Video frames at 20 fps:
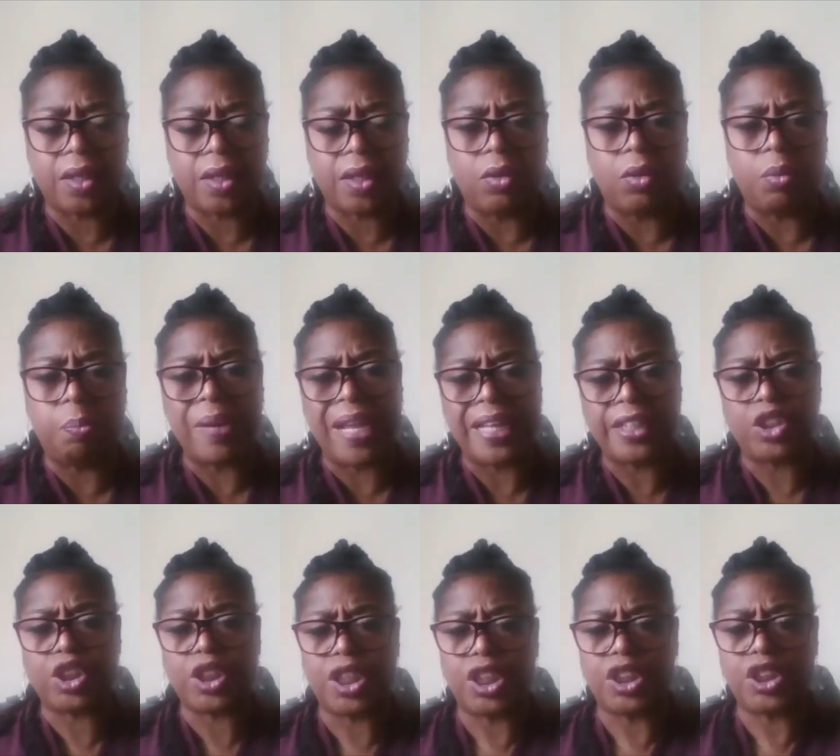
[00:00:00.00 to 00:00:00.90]
or black
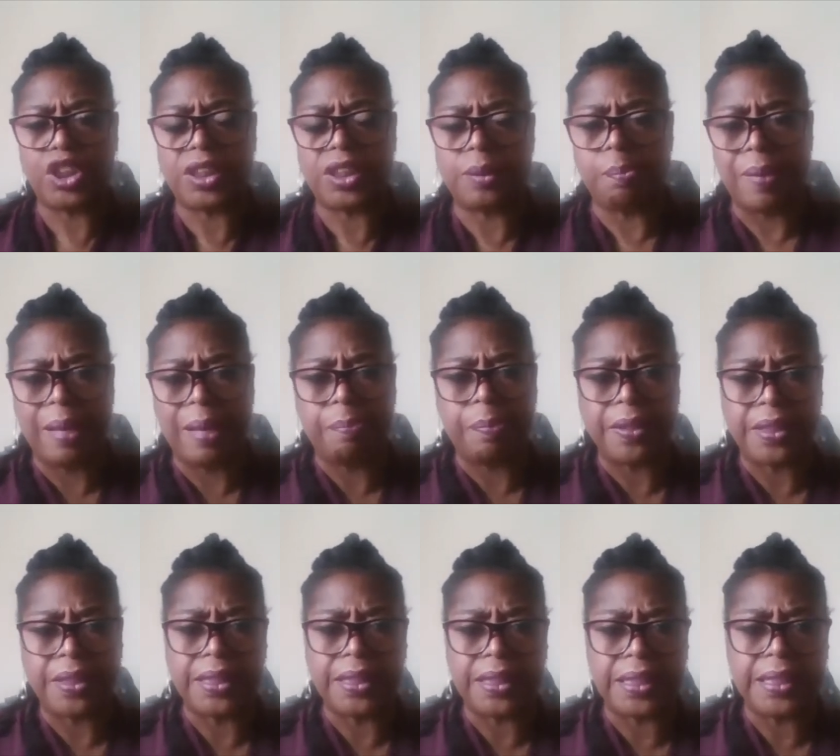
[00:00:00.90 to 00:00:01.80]
churches and black
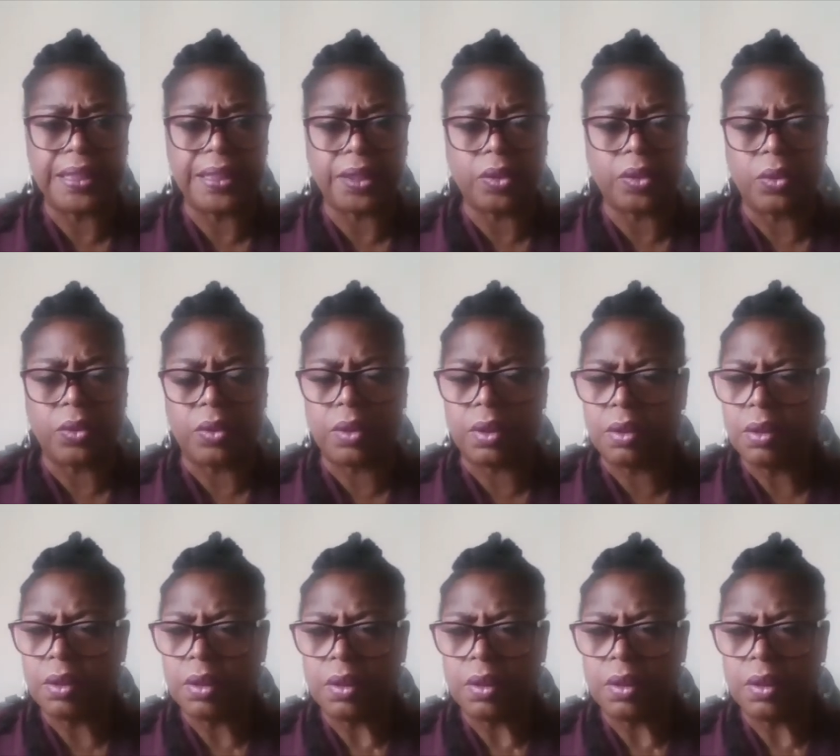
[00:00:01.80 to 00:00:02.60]
businesses, or